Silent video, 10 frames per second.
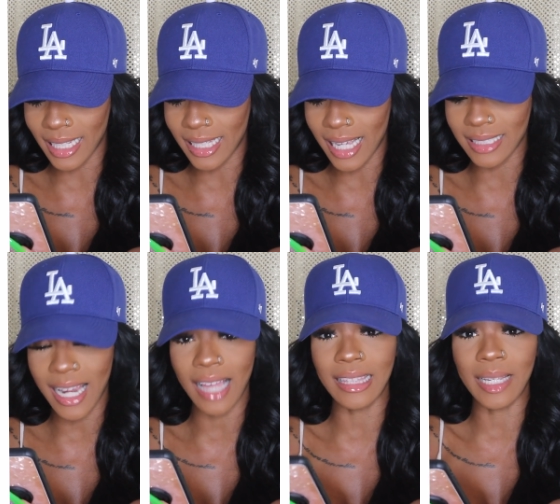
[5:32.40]
it does
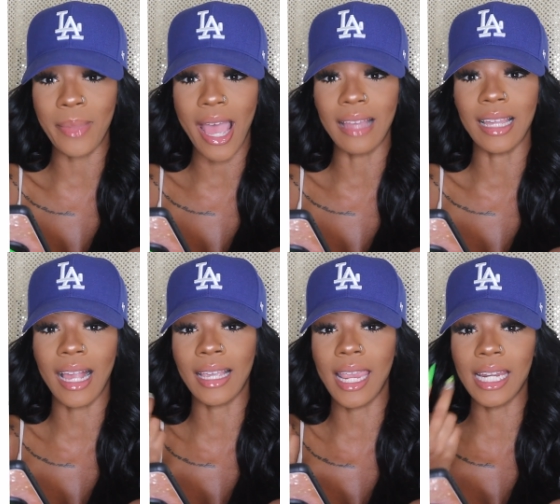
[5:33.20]
not look bad like
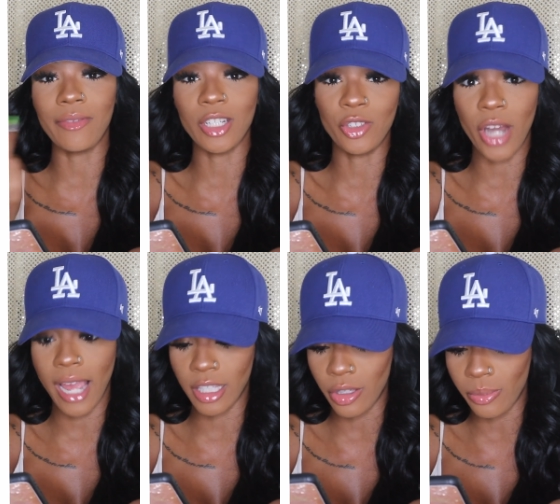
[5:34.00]
I can't even
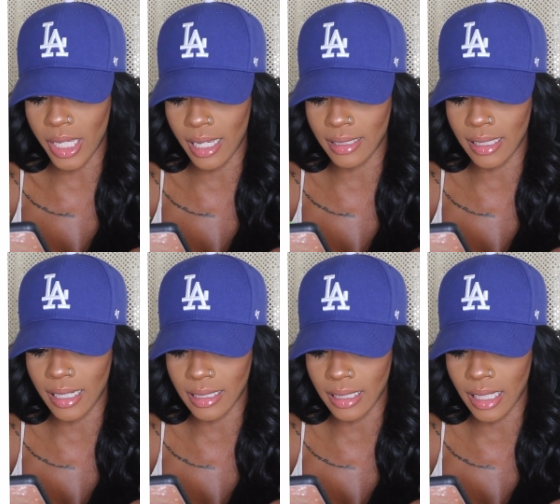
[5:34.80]
drag you because it
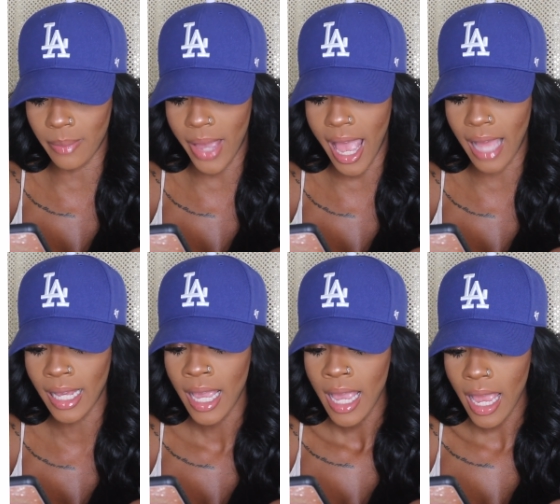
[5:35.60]
doesn't look bad
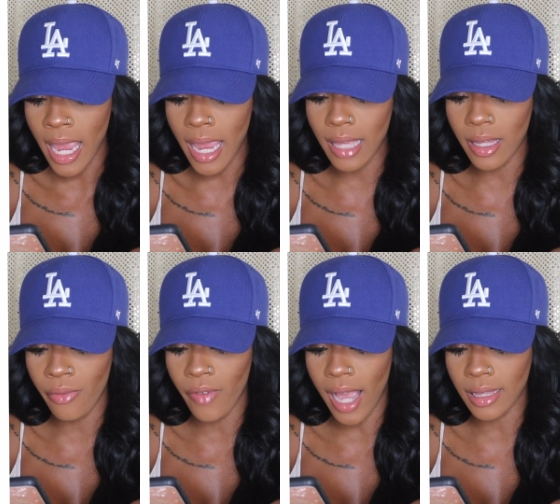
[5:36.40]
and the
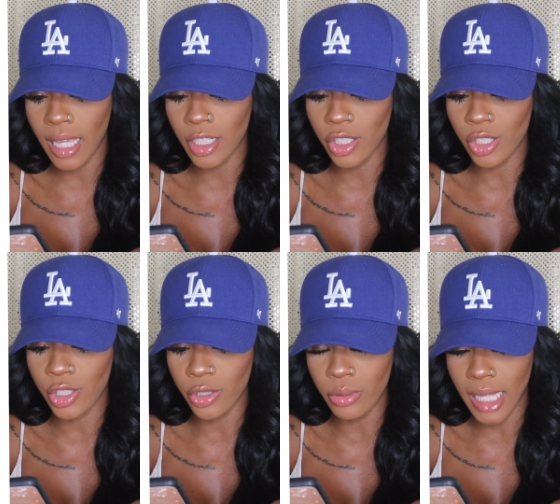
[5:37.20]
fact that your
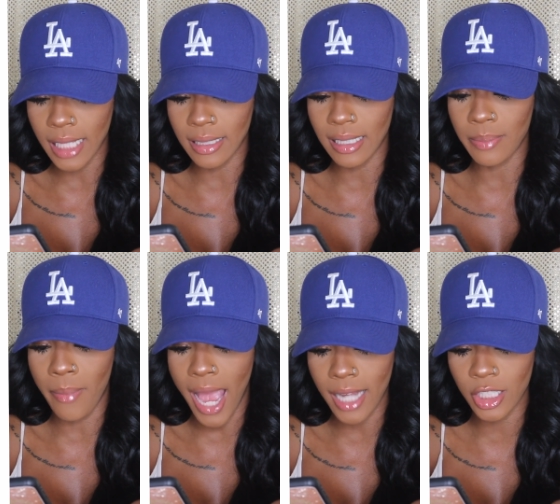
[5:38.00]
shoelaces
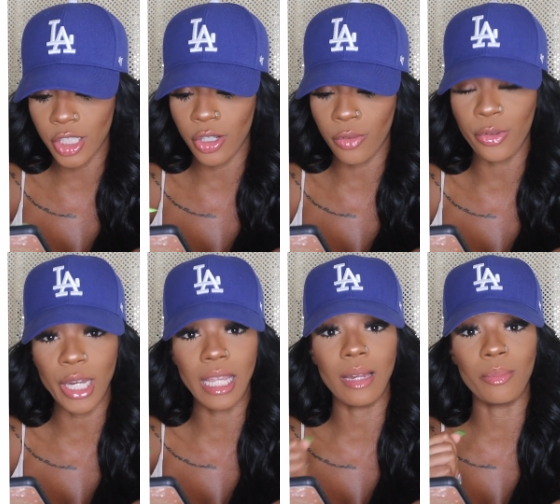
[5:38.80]
match your
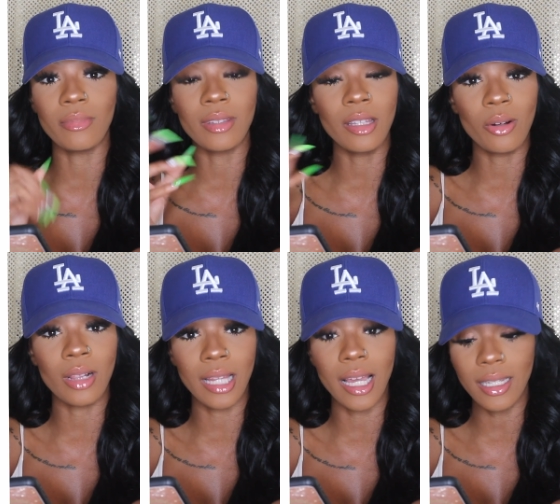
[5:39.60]
freaking little
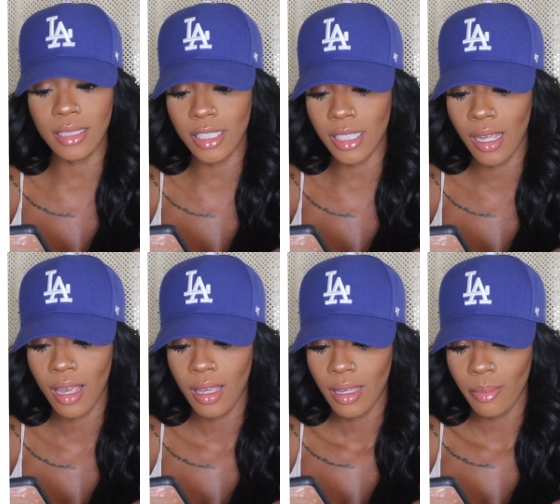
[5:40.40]
clutch
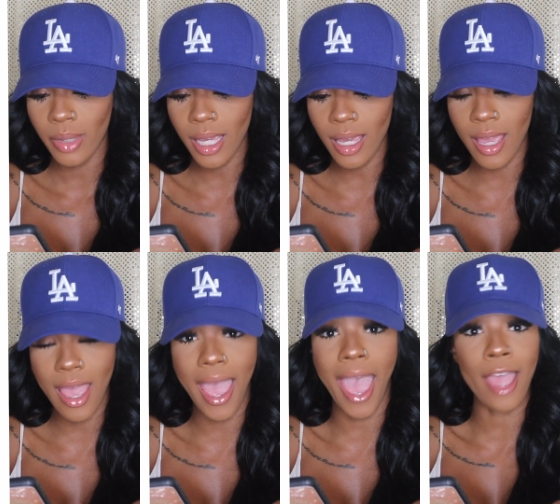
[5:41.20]

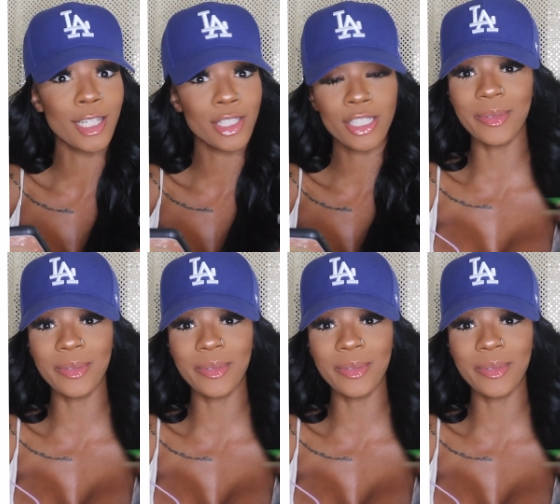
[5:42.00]
bitch